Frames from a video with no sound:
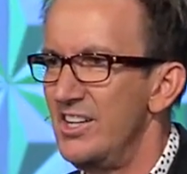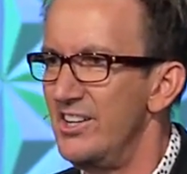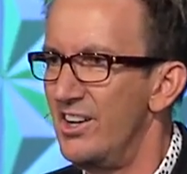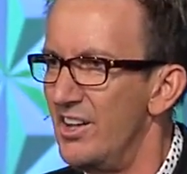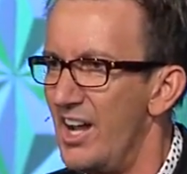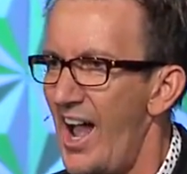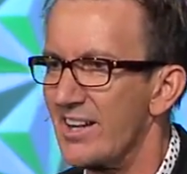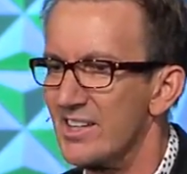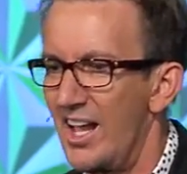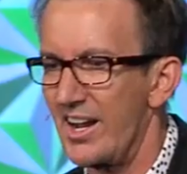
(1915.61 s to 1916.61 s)
you know they're
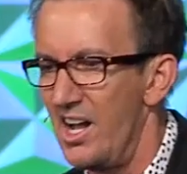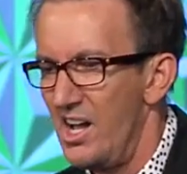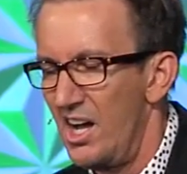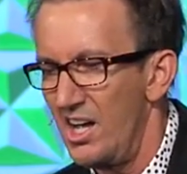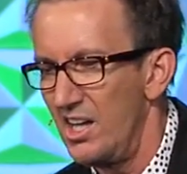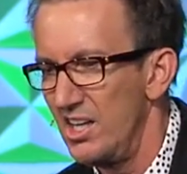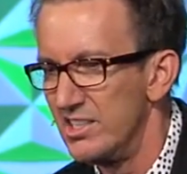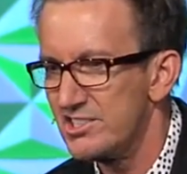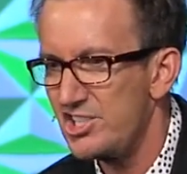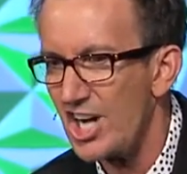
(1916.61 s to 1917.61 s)
acting like a, a, a
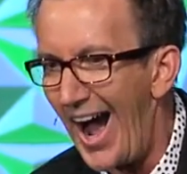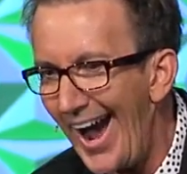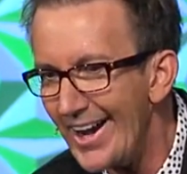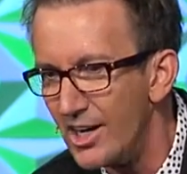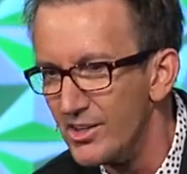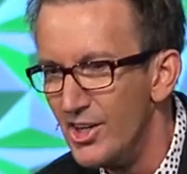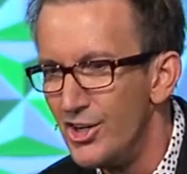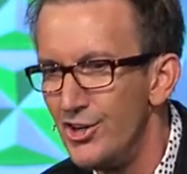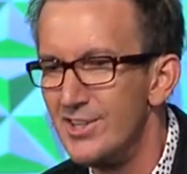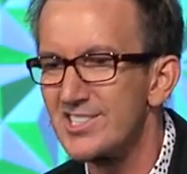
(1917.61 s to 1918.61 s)
little child
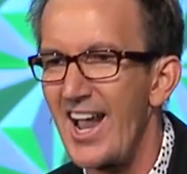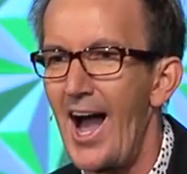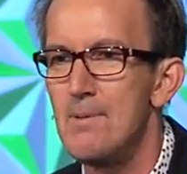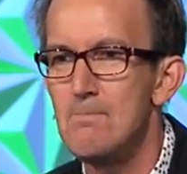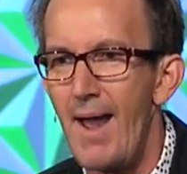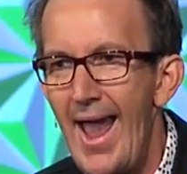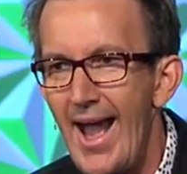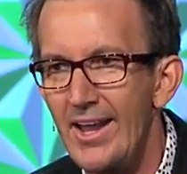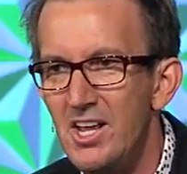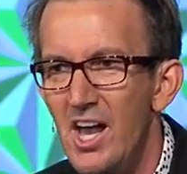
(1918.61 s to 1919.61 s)
who has gotten
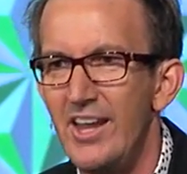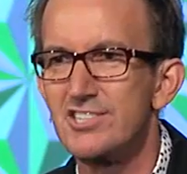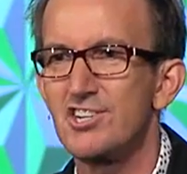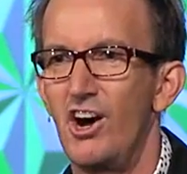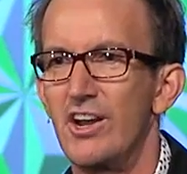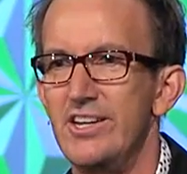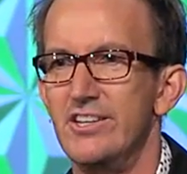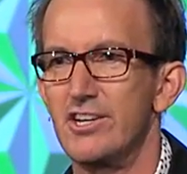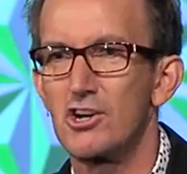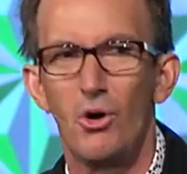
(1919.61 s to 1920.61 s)
mad and has gone
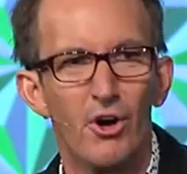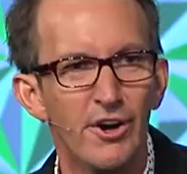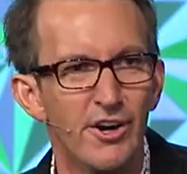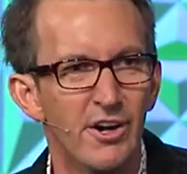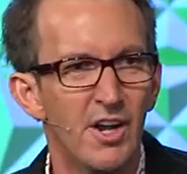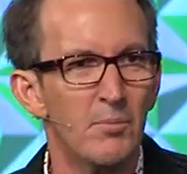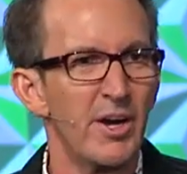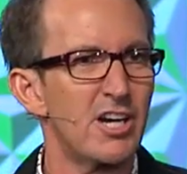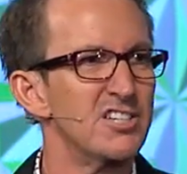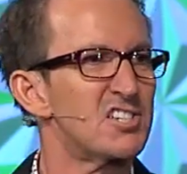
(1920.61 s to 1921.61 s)
into the corner because